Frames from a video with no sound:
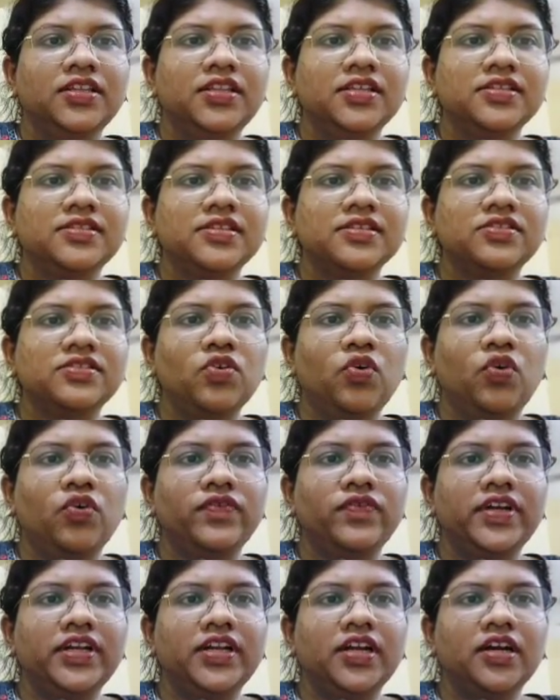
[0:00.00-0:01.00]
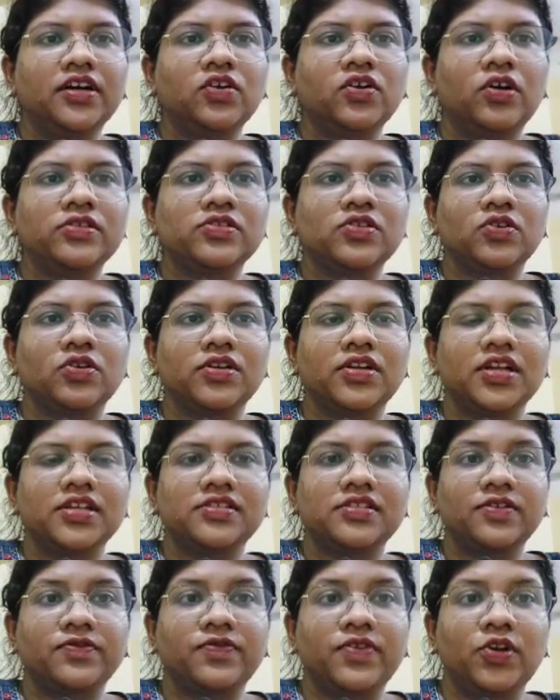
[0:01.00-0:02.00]
This is the oviduct, also known
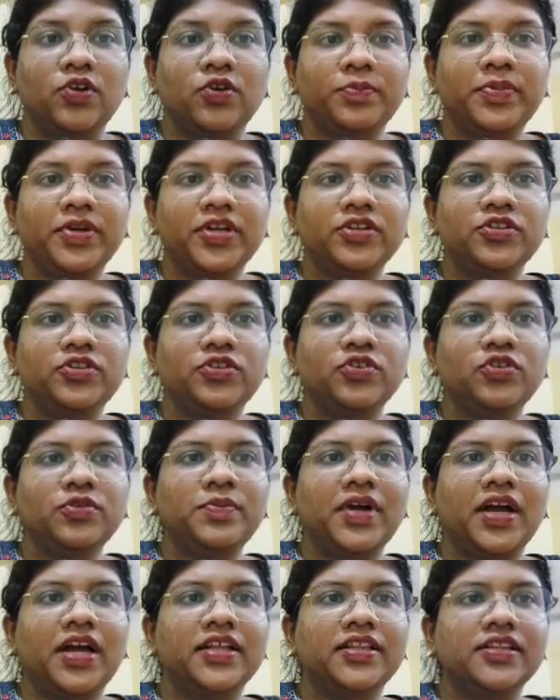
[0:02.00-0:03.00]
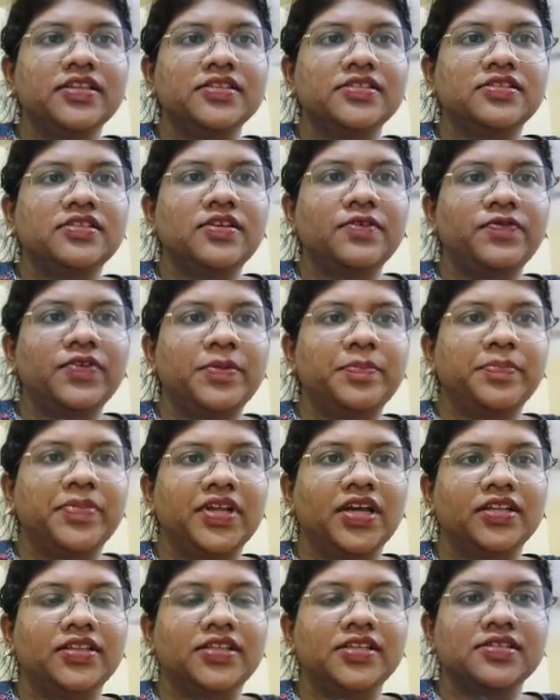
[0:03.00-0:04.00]
as the fallopian tube, and this is the
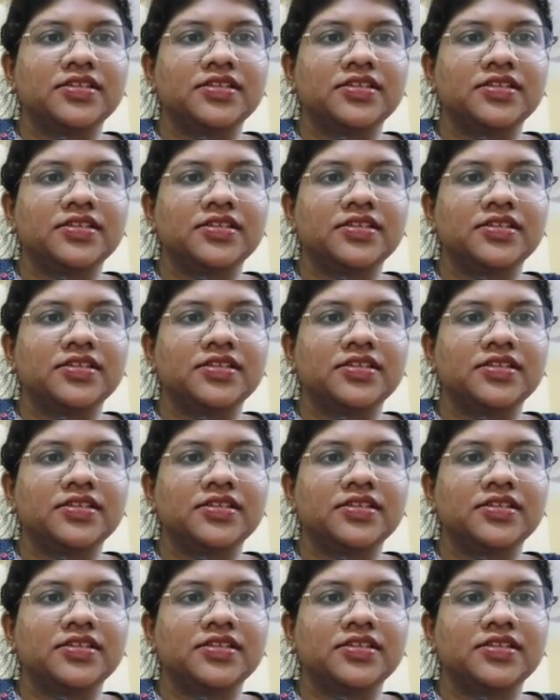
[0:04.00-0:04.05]
fimbria.